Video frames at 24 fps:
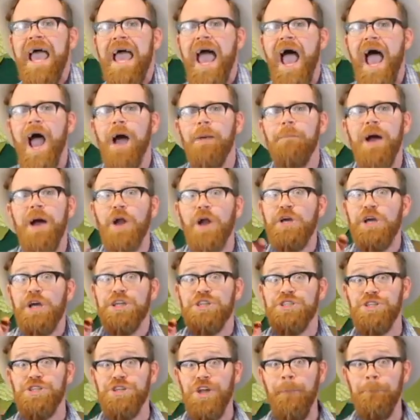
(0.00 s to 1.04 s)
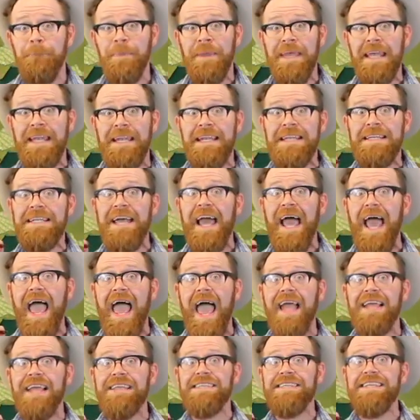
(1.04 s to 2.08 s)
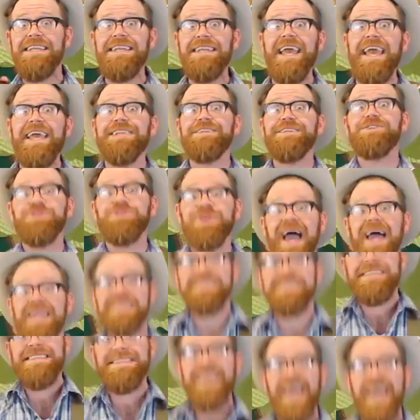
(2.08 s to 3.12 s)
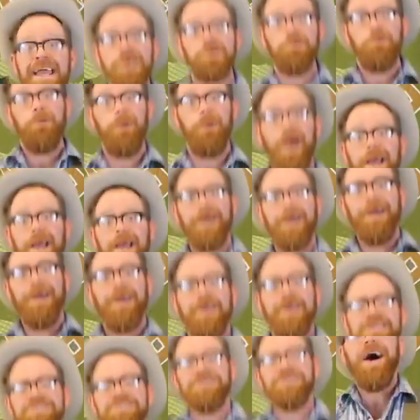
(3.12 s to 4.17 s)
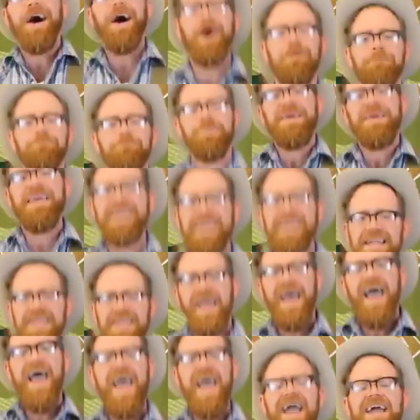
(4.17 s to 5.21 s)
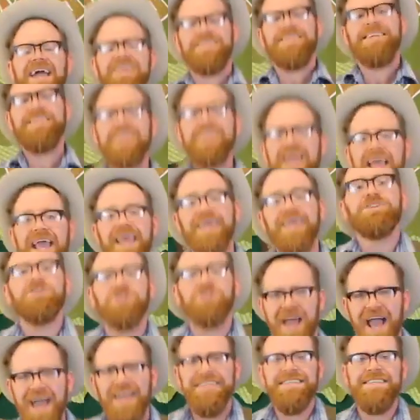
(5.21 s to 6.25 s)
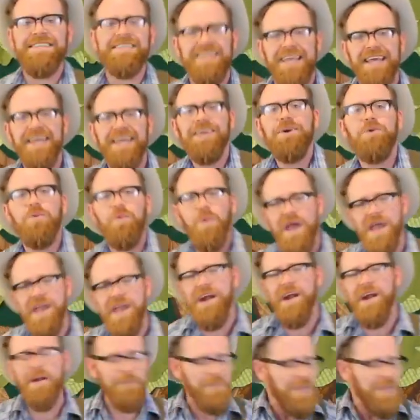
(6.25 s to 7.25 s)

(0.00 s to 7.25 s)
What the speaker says: How about jumping into action and trying to stay aware? Jumping into action and trying to stay aware.